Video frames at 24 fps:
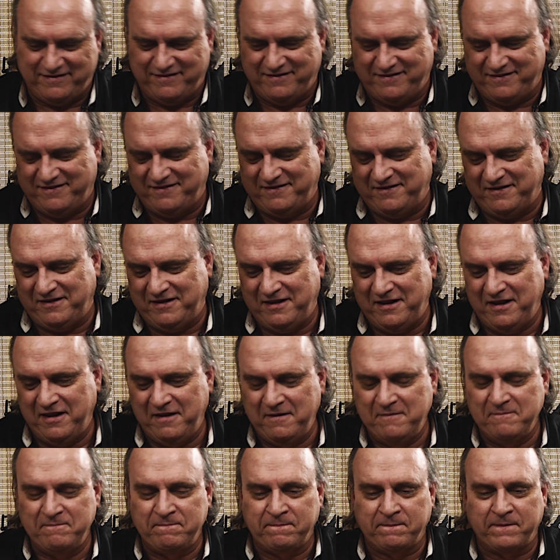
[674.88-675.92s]
All
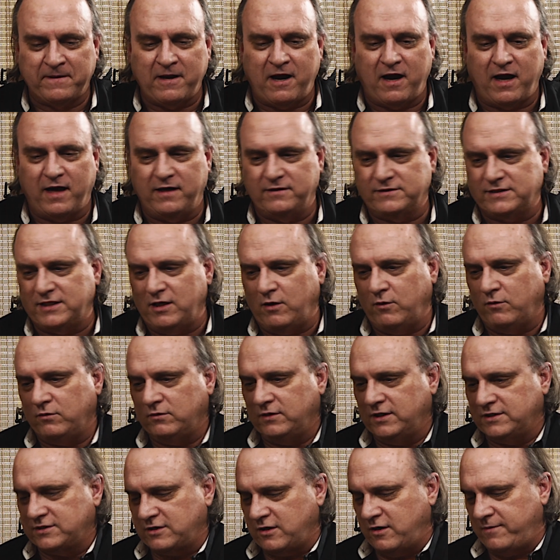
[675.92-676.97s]
right, so
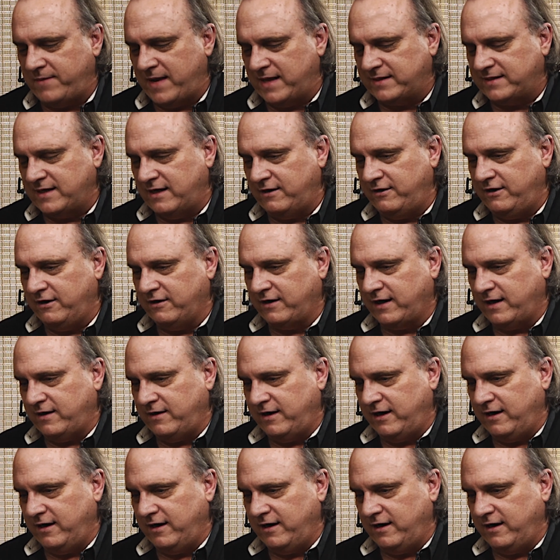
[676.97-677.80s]
let's go back down here again.